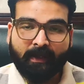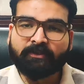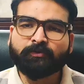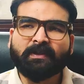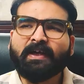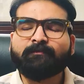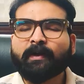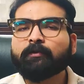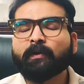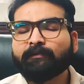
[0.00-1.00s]
Actually, I have
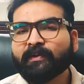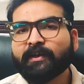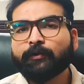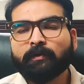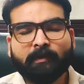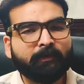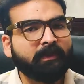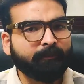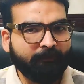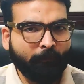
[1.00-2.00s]
made one video about
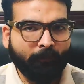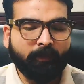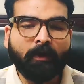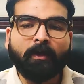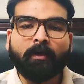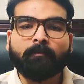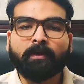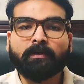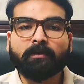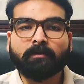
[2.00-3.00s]
it before,
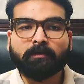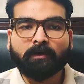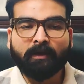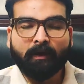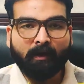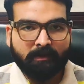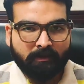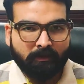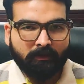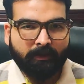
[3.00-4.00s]
but there are
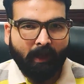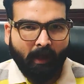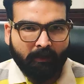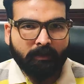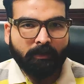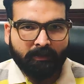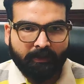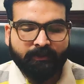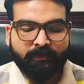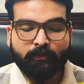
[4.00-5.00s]
certain other
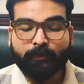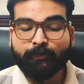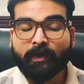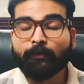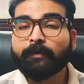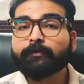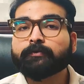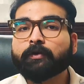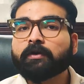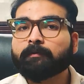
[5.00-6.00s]
conditions which we are going to
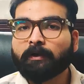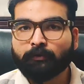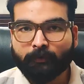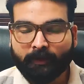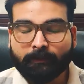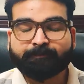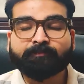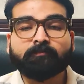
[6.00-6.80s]
talk about today.